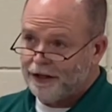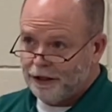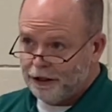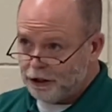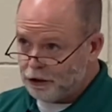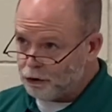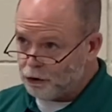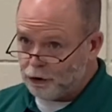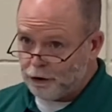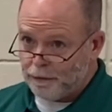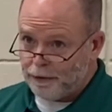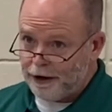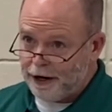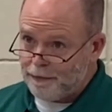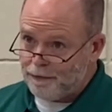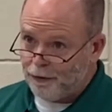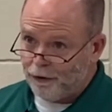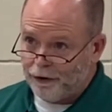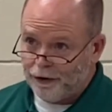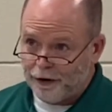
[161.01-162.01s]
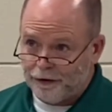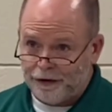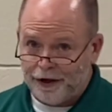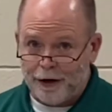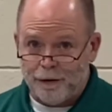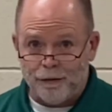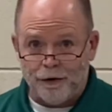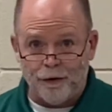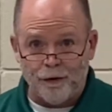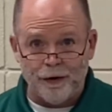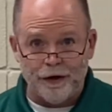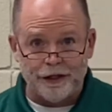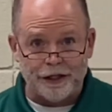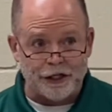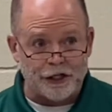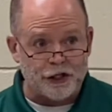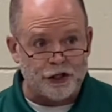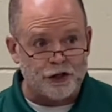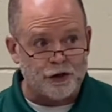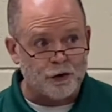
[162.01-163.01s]
This was the people that they were
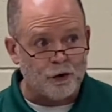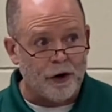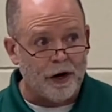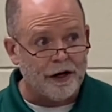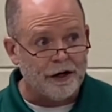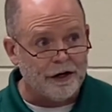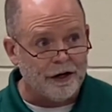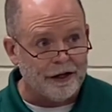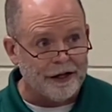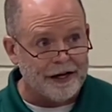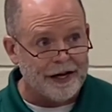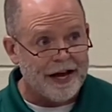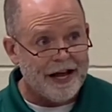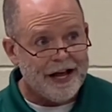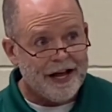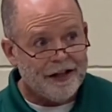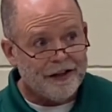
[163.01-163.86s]
really struggling.